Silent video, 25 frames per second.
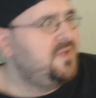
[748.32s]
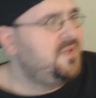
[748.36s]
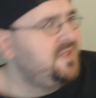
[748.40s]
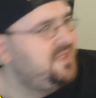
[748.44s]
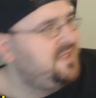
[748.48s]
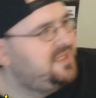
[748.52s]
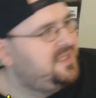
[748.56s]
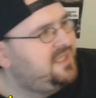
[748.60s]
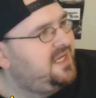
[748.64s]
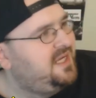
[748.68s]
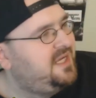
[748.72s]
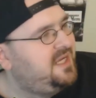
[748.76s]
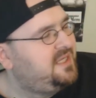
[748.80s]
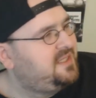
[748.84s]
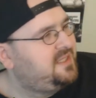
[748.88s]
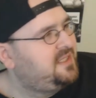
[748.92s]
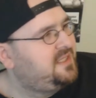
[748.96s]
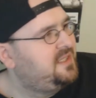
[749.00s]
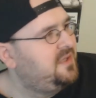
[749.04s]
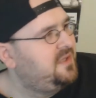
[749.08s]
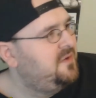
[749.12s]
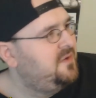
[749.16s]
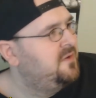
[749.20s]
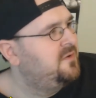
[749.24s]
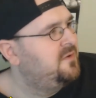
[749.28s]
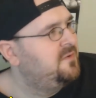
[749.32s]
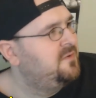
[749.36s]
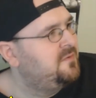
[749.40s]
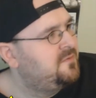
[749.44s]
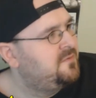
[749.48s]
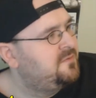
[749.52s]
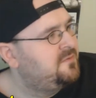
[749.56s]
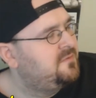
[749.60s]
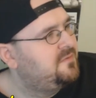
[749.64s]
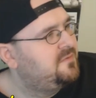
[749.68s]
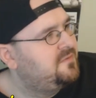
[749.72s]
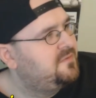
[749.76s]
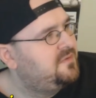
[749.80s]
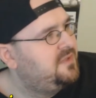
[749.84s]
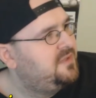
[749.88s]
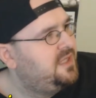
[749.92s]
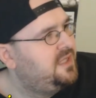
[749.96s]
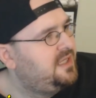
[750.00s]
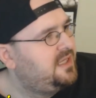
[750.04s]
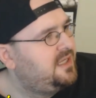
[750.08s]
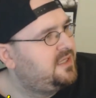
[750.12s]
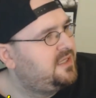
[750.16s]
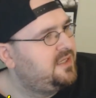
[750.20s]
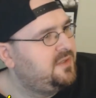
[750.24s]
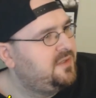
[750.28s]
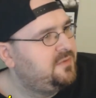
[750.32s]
what is that cereal that I